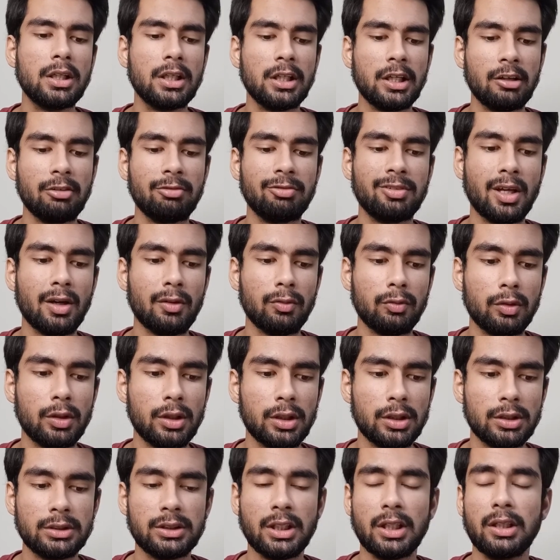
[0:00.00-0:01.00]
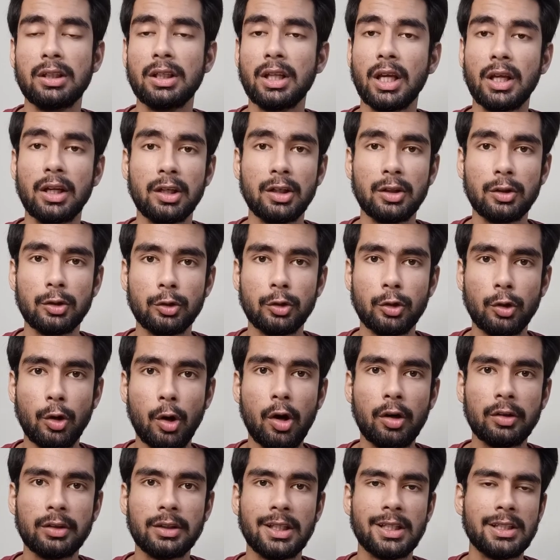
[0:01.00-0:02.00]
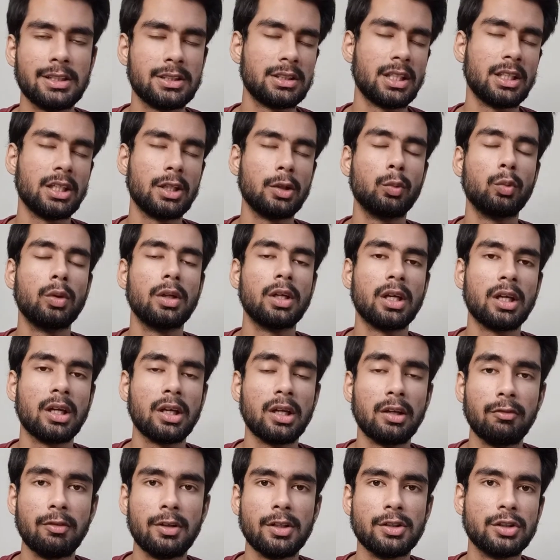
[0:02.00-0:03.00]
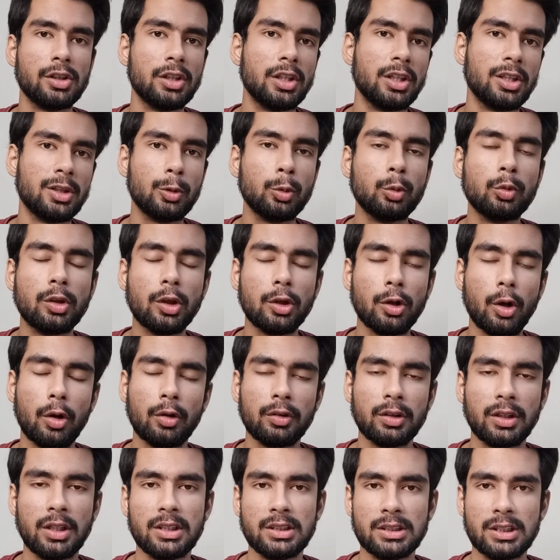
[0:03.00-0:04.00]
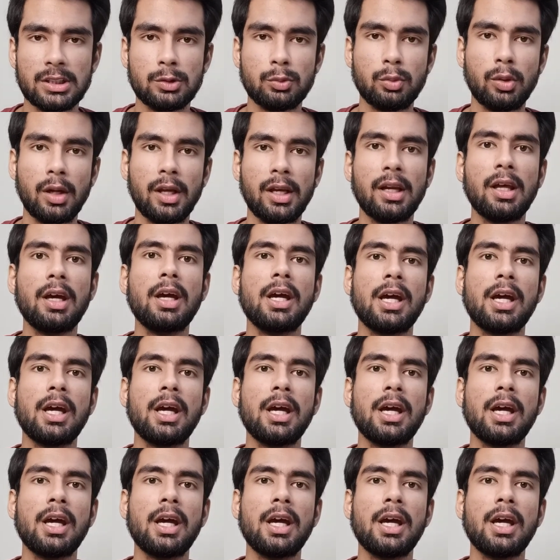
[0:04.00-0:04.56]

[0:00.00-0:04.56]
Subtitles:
If they are worse and they are into the wrong things, then you will eventually do the wrong things as well.